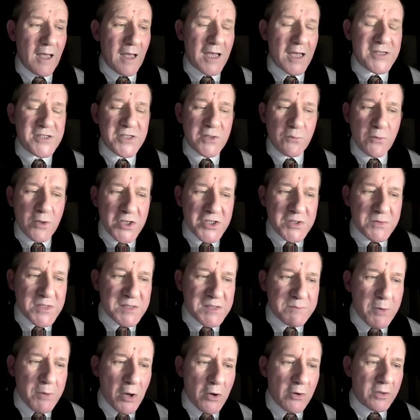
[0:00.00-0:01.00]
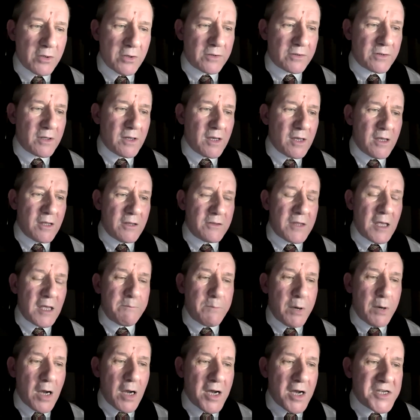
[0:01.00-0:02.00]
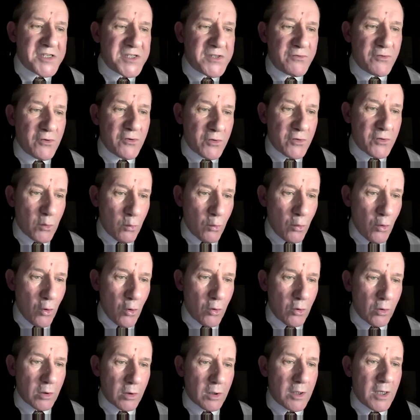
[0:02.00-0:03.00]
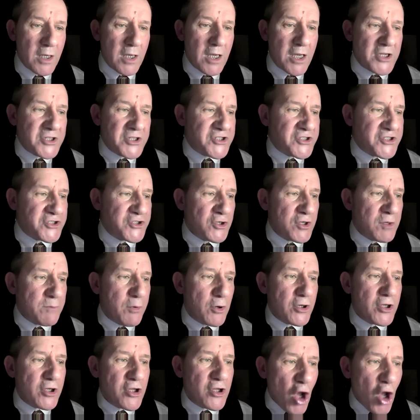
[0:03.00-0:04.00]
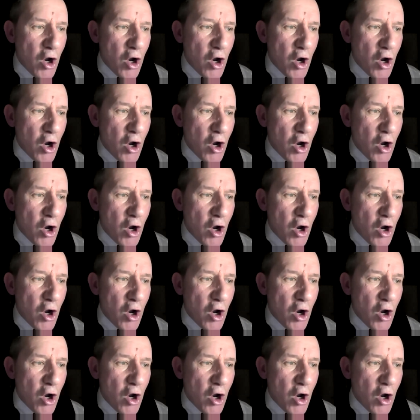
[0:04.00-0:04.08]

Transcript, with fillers: As the words were spoken, they passed through the wall and stood upon an